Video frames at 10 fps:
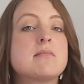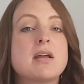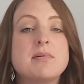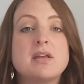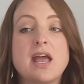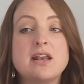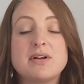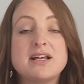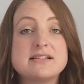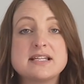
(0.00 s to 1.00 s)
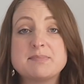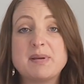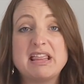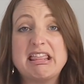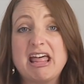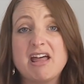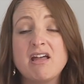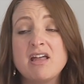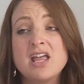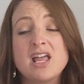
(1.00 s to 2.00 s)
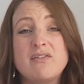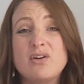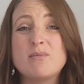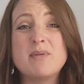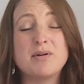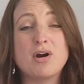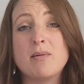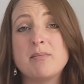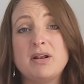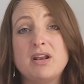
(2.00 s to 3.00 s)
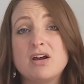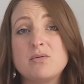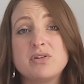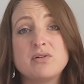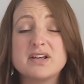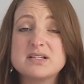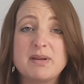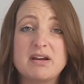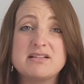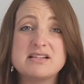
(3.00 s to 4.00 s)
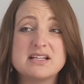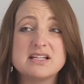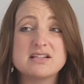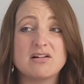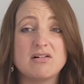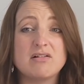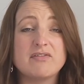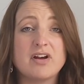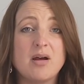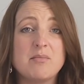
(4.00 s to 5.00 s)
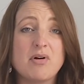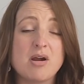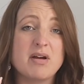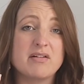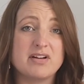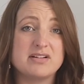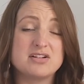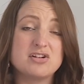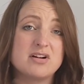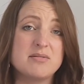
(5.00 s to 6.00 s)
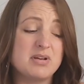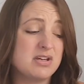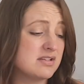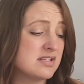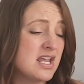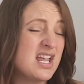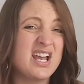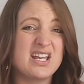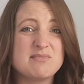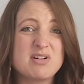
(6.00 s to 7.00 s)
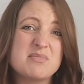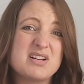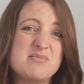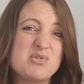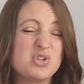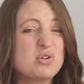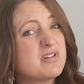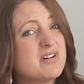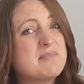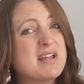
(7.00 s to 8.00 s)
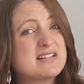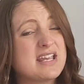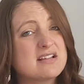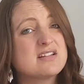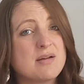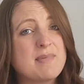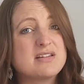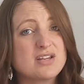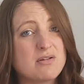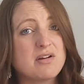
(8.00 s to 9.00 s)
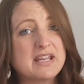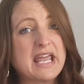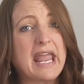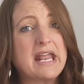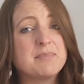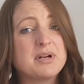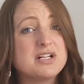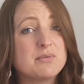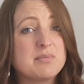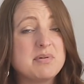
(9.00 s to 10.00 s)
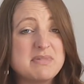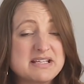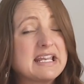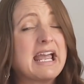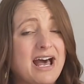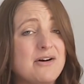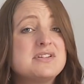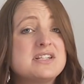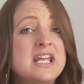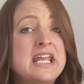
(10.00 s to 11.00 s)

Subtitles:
Maybe anyone else that's been there, if you could maybe comment below with your experiences of Primark Val Du Europe, because at the moment I'm not sure whether I'd take the time out to go there again, but I don't want to be missing out